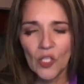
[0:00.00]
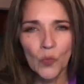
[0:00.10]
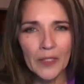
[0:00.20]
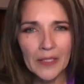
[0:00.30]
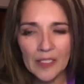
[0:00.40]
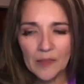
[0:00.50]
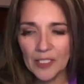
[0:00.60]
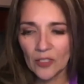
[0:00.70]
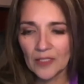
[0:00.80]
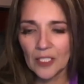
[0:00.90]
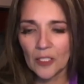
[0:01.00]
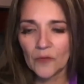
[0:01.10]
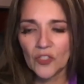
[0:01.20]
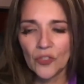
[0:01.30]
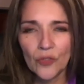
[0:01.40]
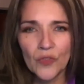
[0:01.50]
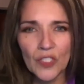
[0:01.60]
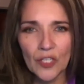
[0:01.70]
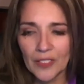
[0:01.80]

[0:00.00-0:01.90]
We limit ourselves to using our